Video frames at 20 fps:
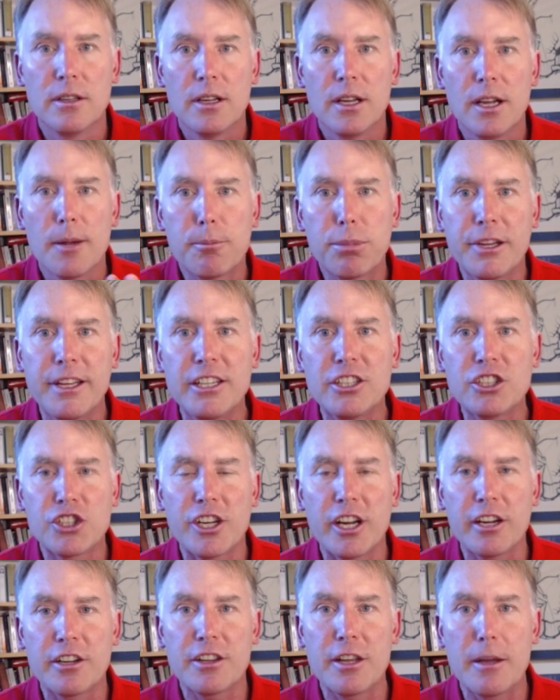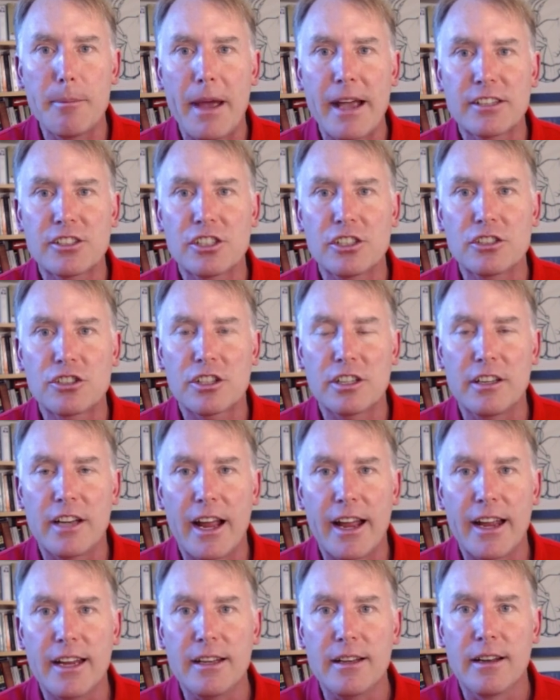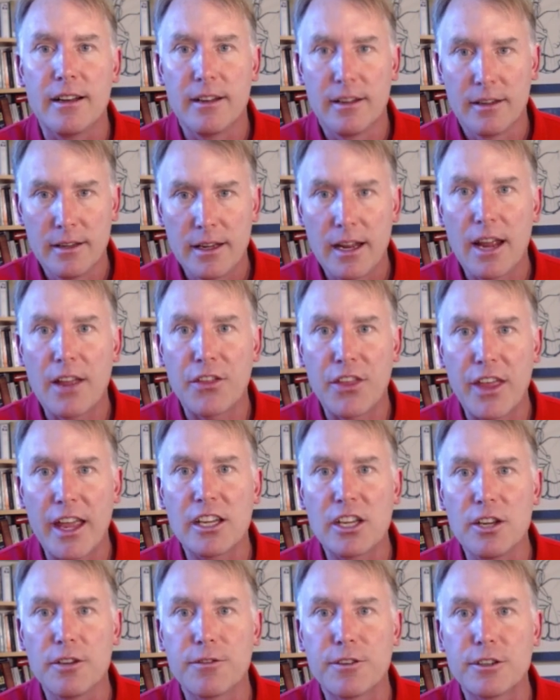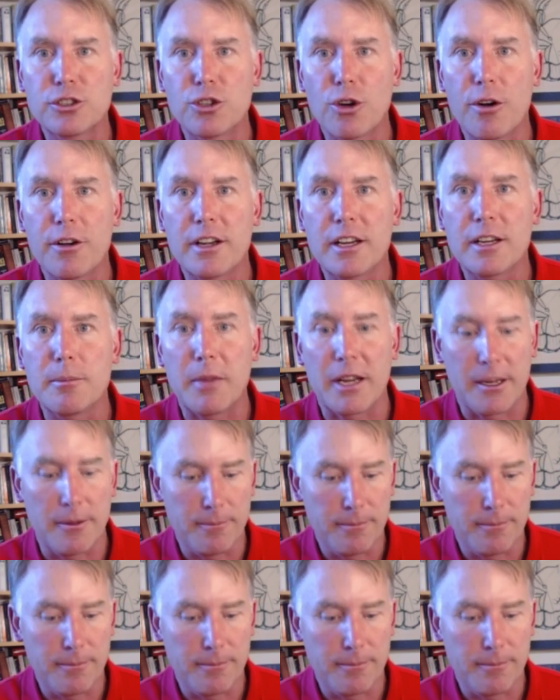Please share the message tonight, and thank you for joining me.